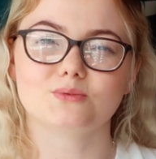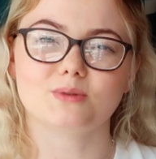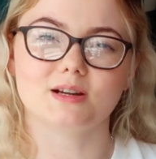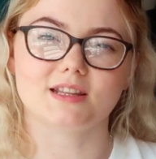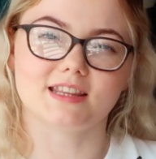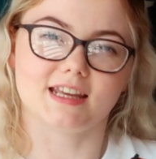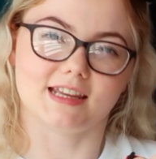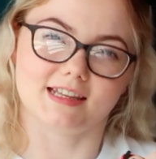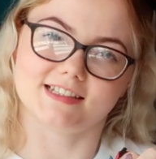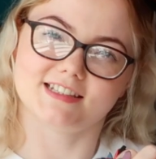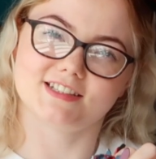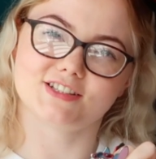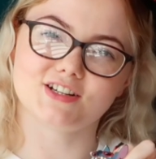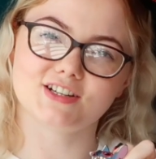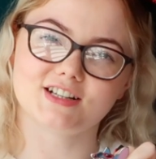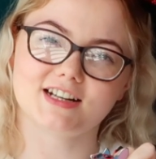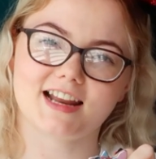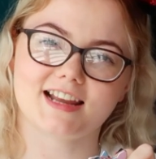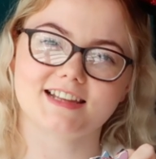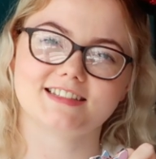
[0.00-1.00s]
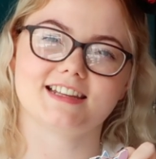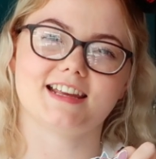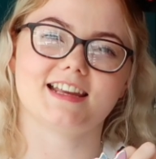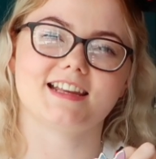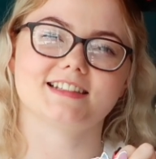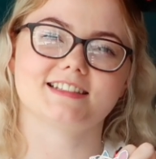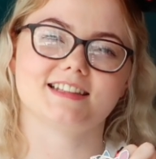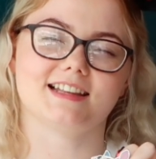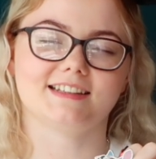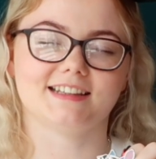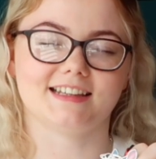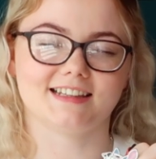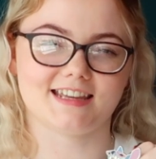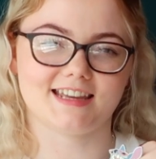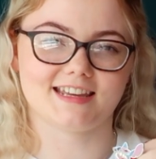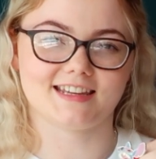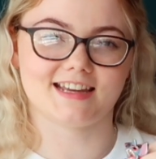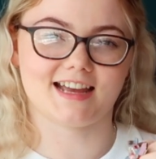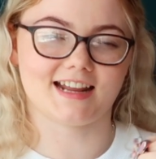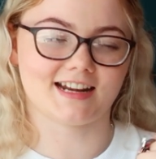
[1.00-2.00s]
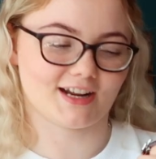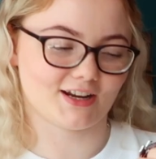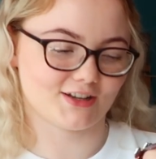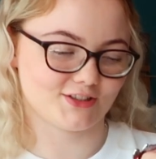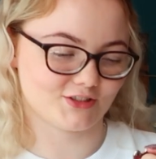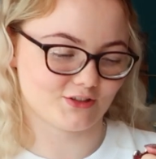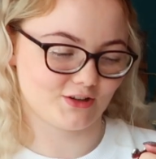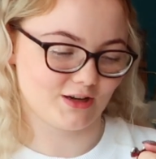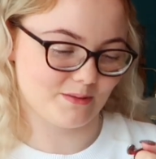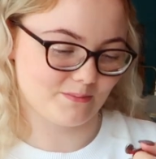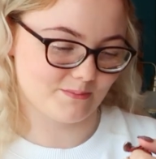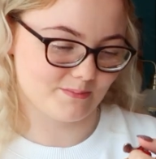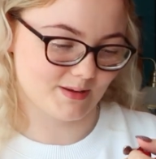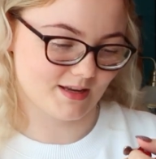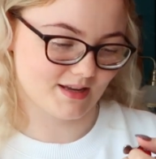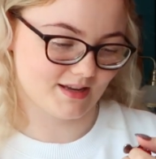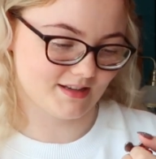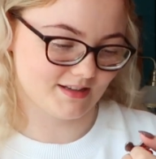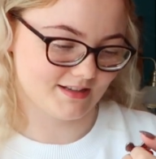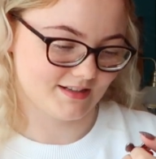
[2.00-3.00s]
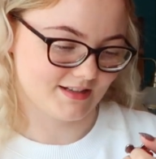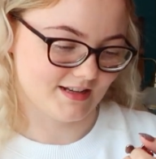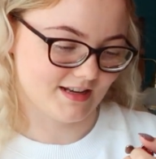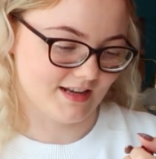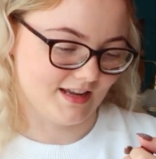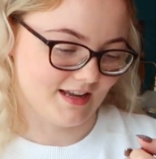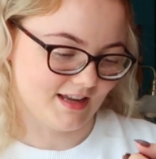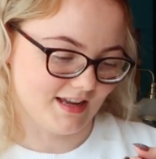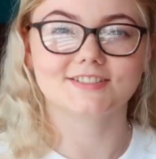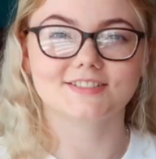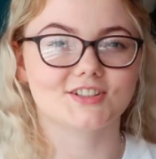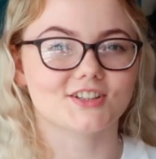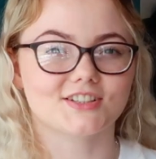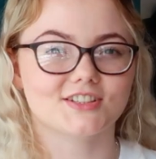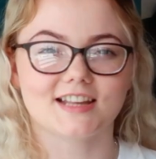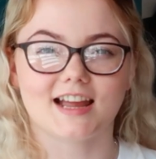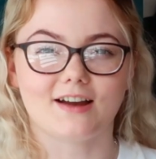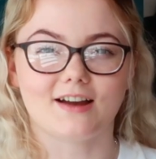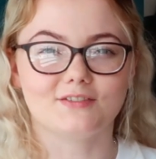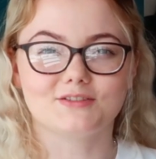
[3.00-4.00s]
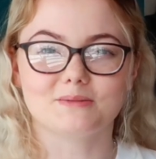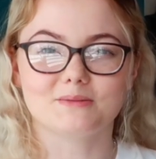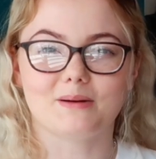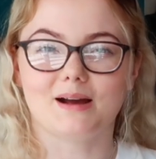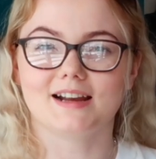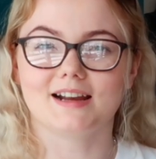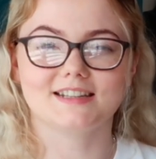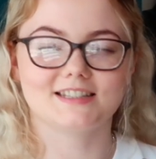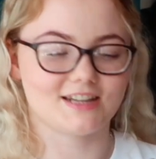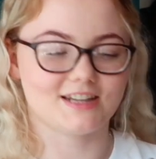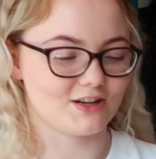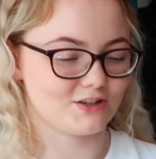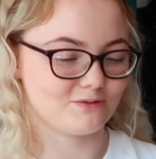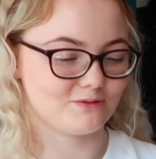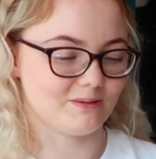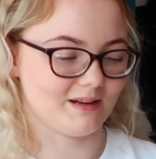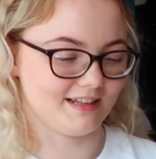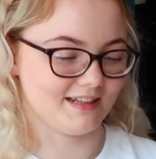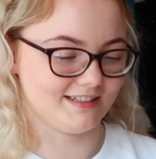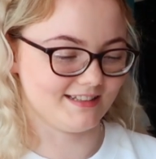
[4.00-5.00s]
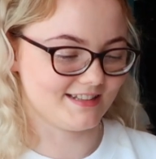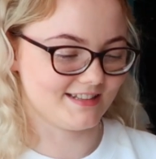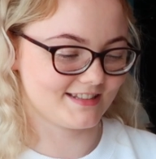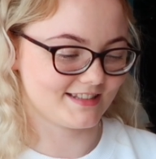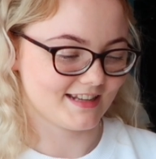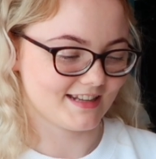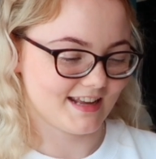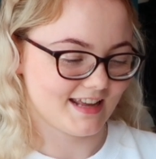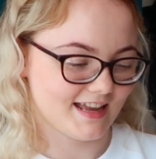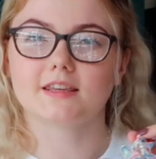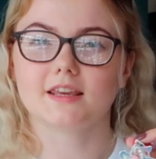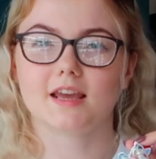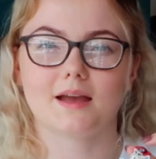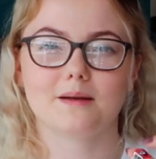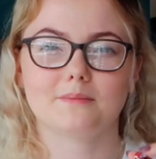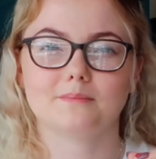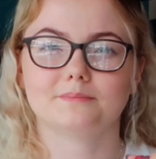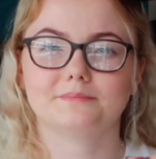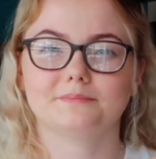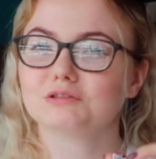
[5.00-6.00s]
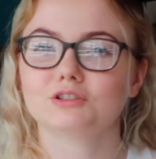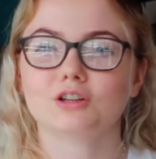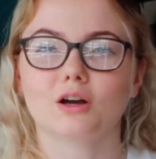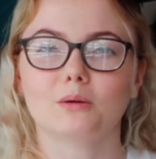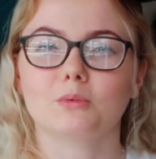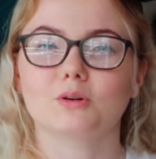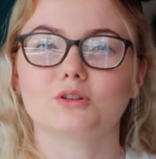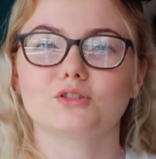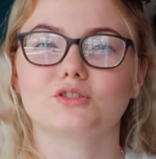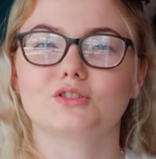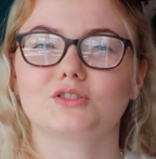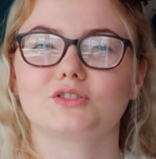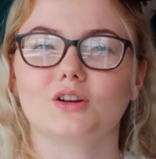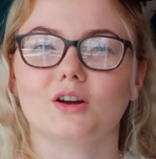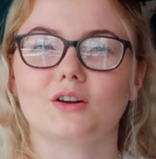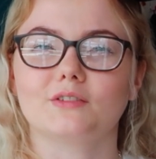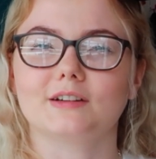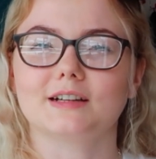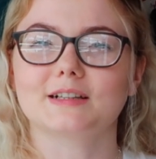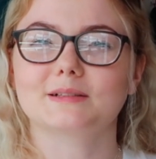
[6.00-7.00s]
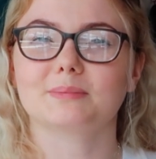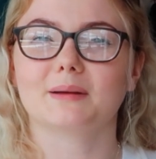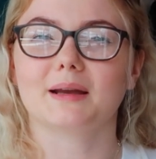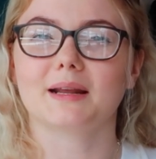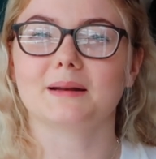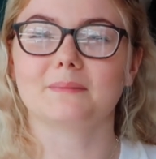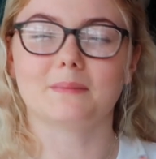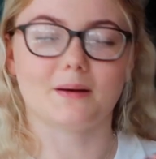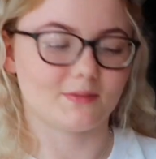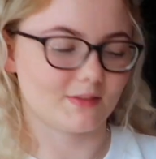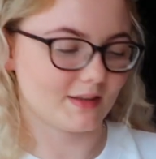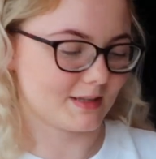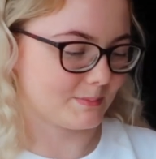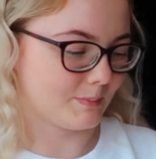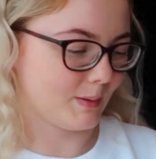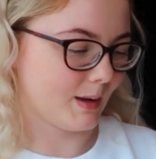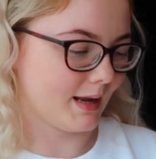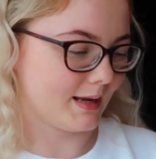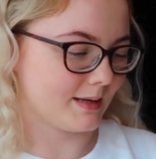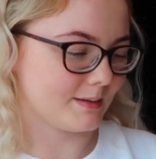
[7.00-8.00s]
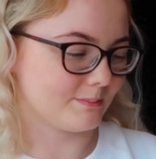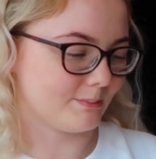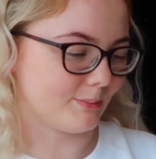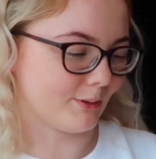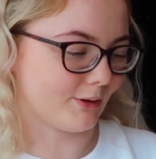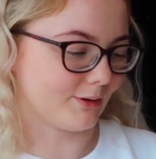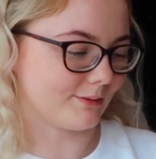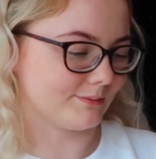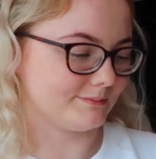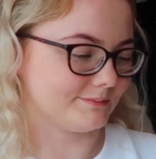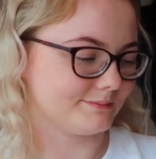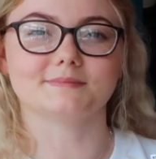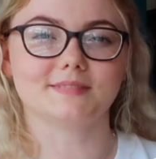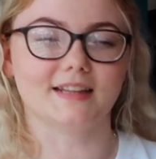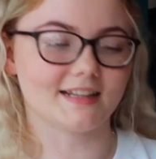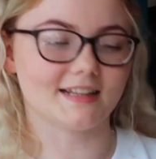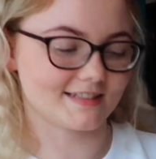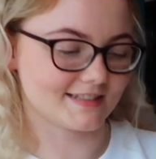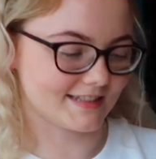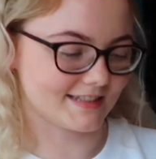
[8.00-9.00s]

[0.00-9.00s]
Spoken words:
with his sunglasses licking an ice cream pin. Just have to buy Stitch pins. Yeah, not much to sort of explain about this pin, but it's